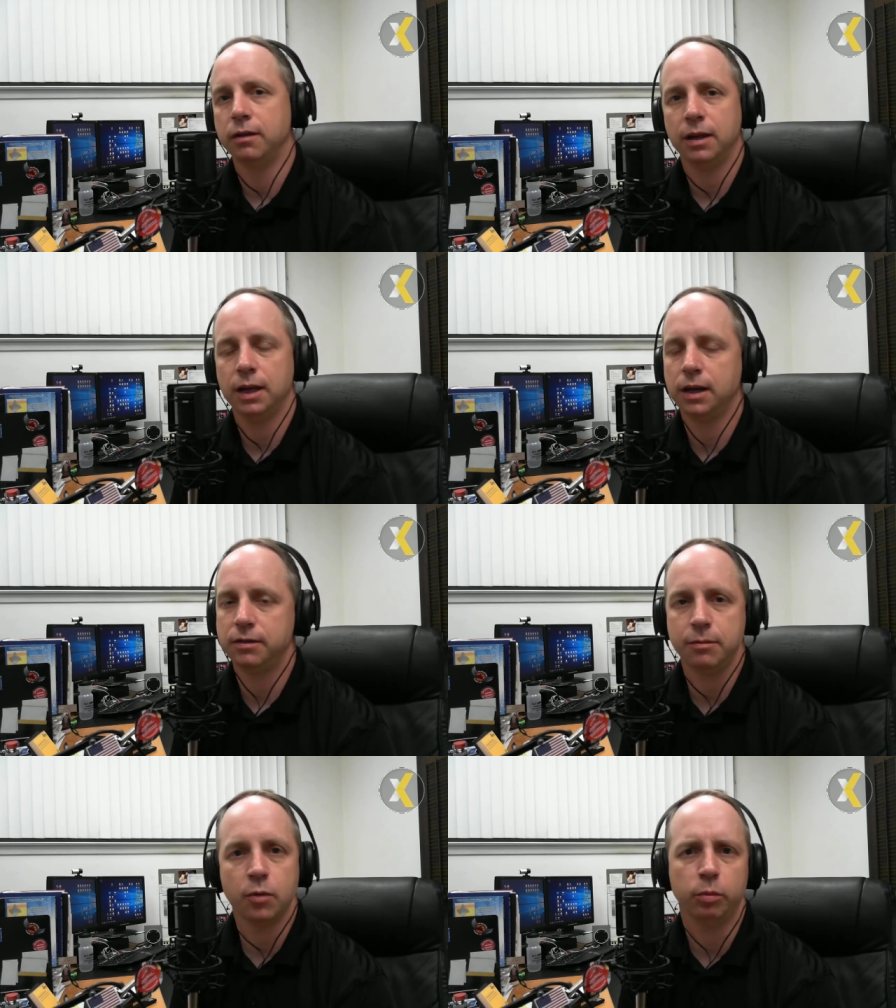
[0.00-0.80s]
and a
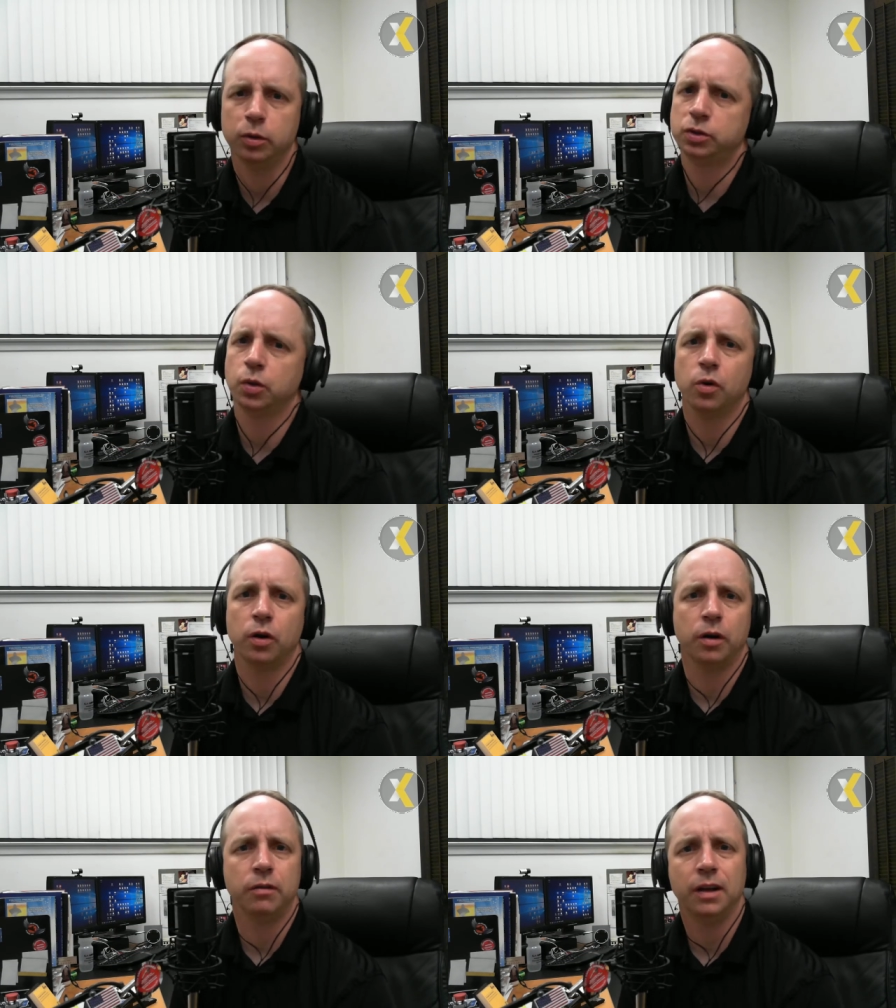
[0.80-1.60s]
T-Mobile
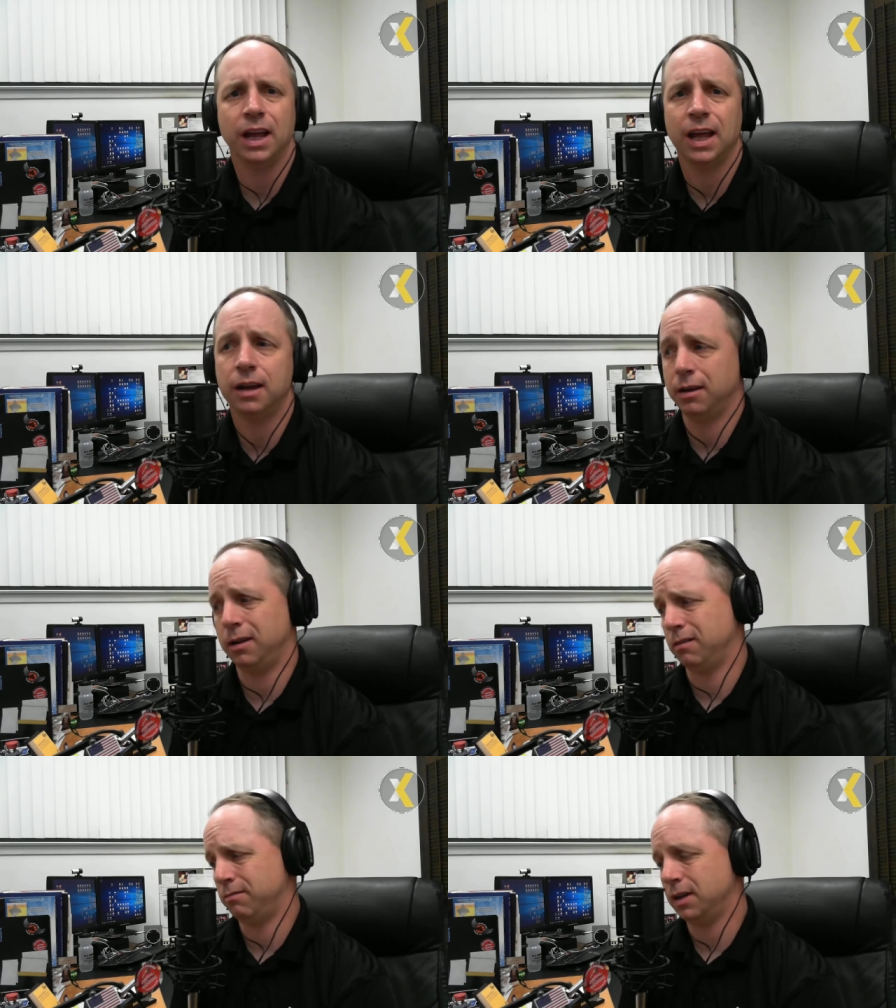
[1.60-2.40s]
store, and
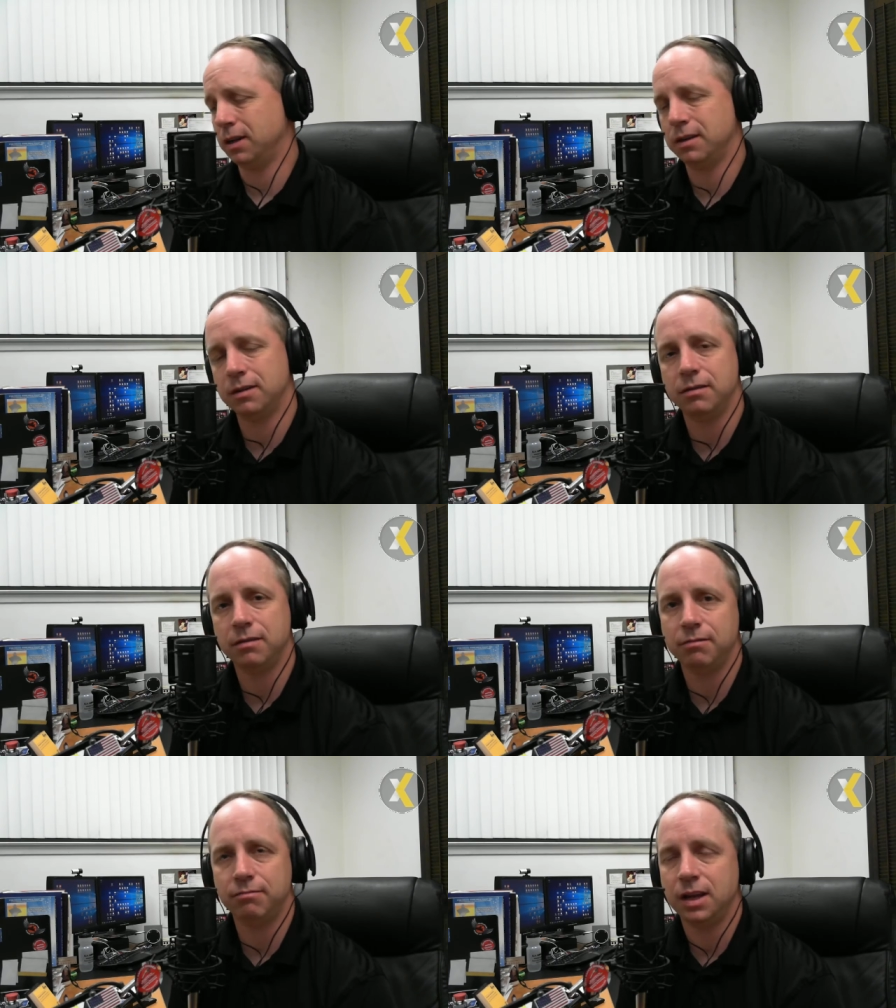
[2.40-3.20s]
a,
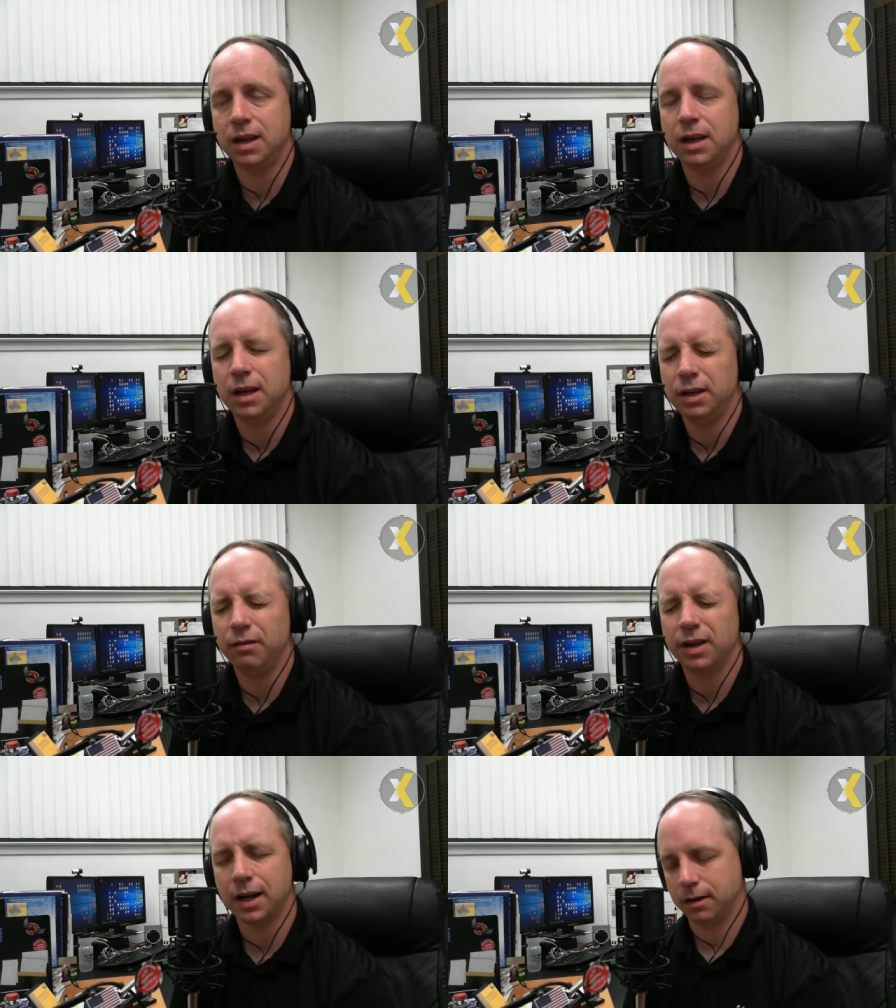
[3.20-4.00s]
you've
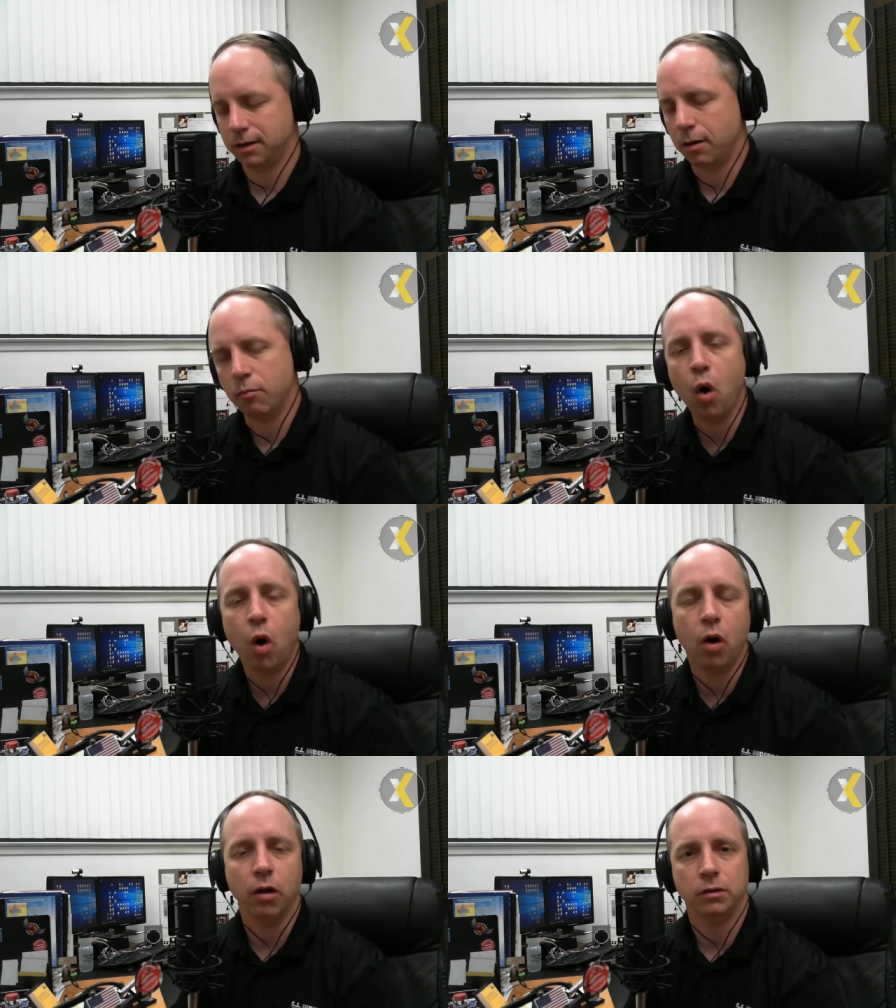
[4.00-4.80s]
got a, a
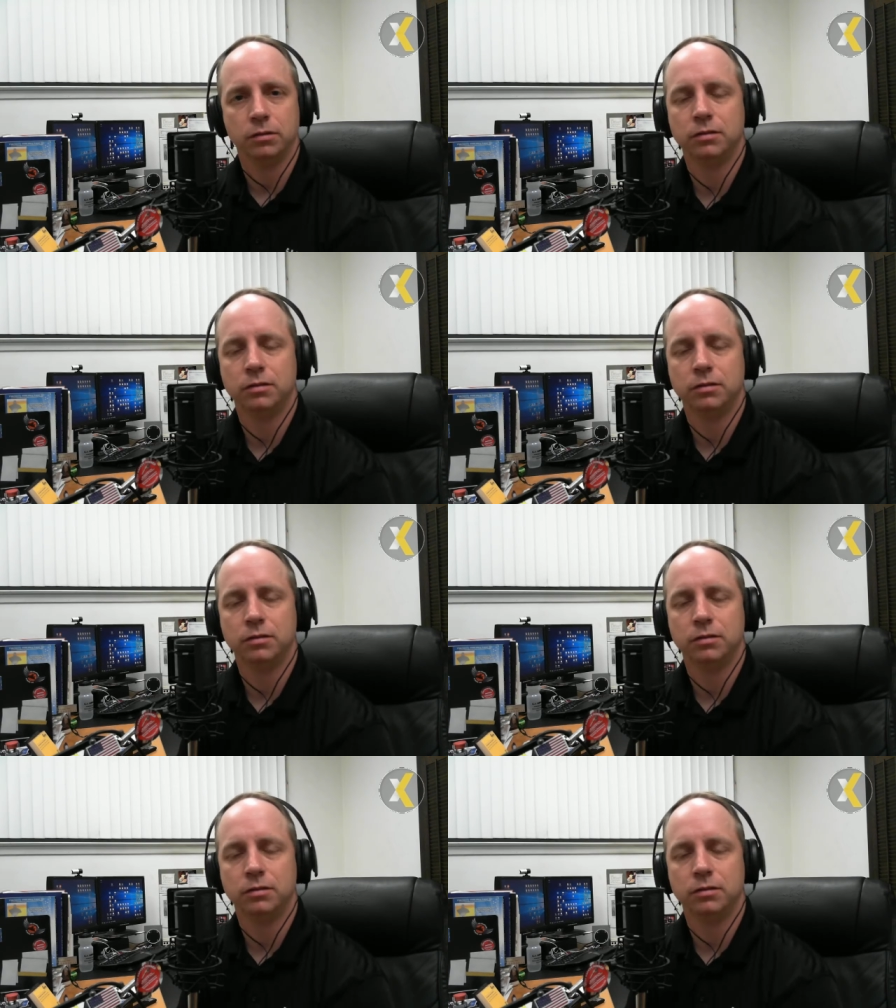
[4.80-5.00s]
mall